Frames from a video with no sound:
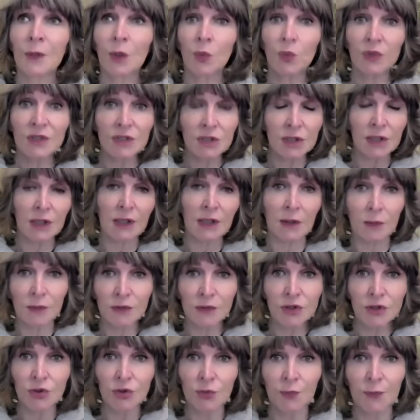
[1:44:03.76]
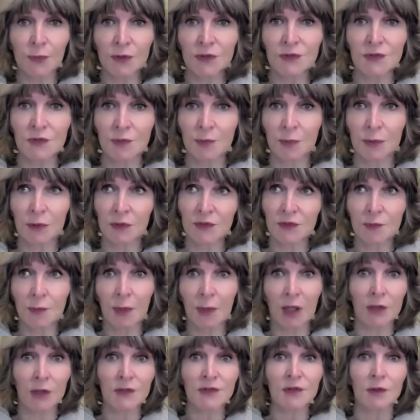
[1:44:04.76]
We're dealing with two principles,
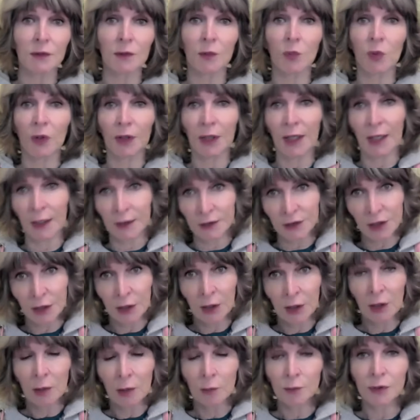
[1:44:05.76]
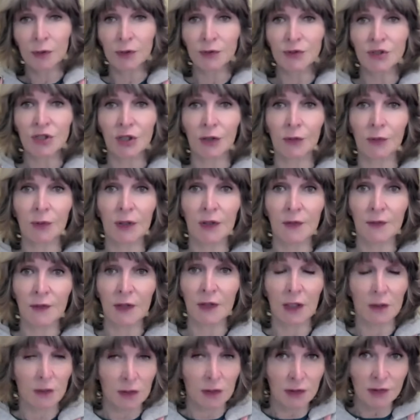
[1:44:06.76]
Mars on the one hand, Pluto in
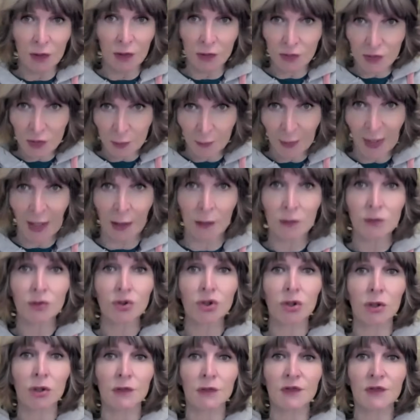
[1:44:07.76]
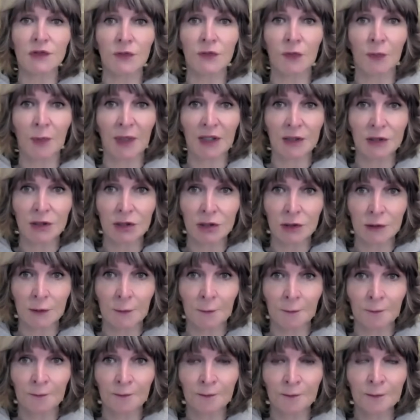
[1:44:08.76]
the other. So it's about transformation.
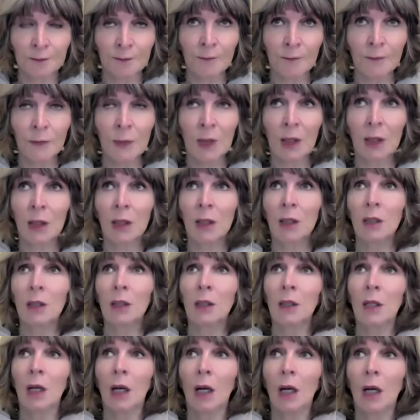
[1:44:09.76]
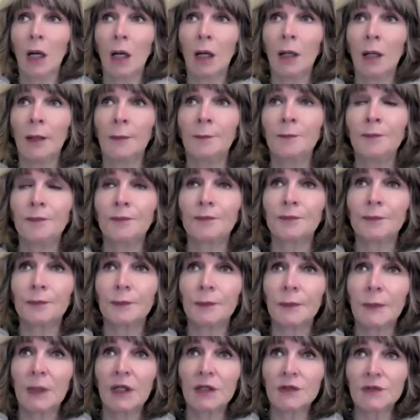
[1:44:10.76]

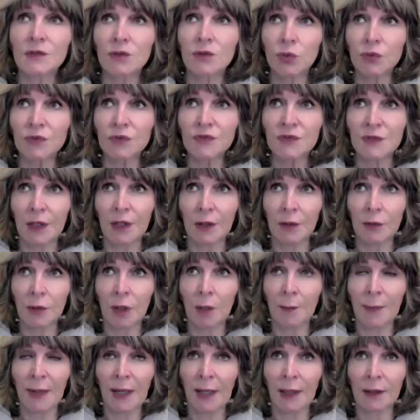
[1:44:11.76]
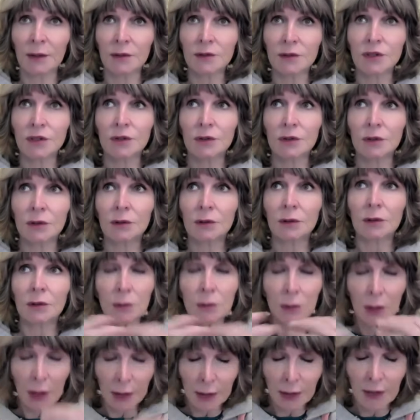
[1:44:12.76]
It's also about,
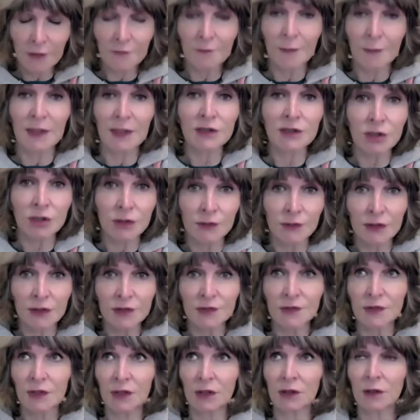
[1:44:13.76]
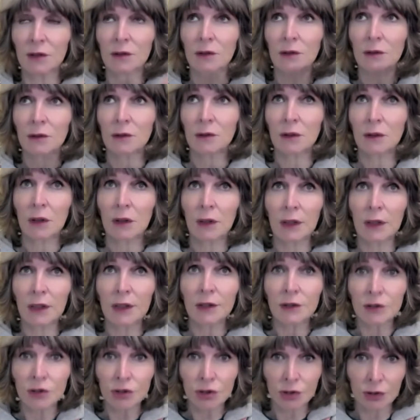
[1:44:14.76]
and I've mentioned this in
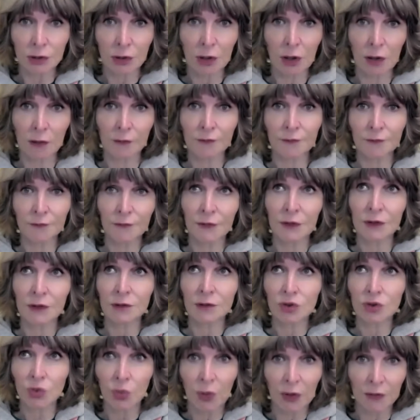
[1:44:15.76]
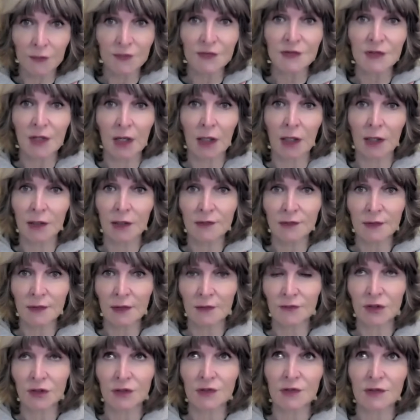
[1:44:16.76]
each of the 12 signs
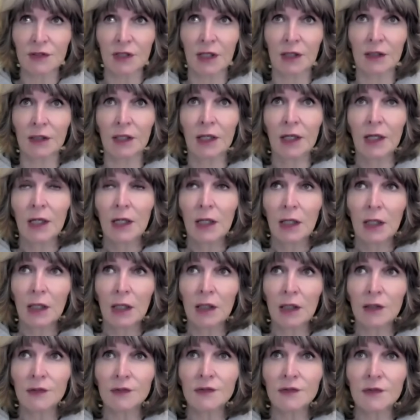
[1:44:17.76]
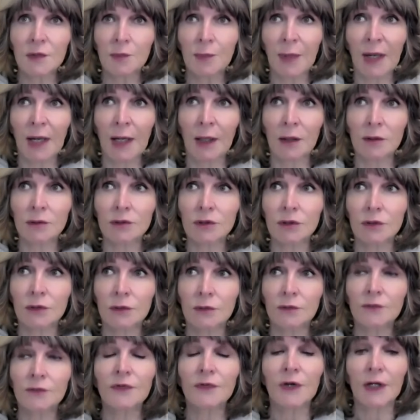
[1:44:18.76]
I've just done, it's about
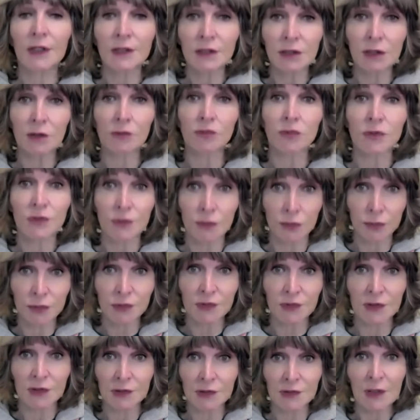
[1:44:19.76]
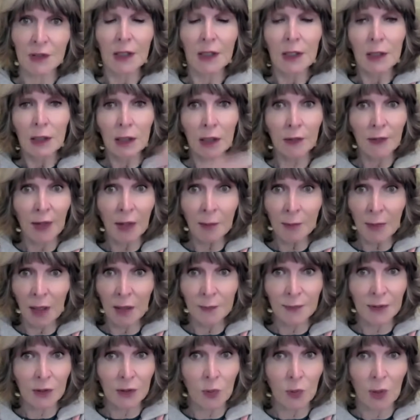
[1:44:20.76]
finding resources. Now, that
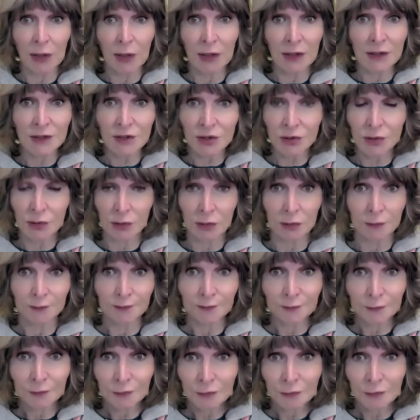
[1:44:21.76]
might be quite literal.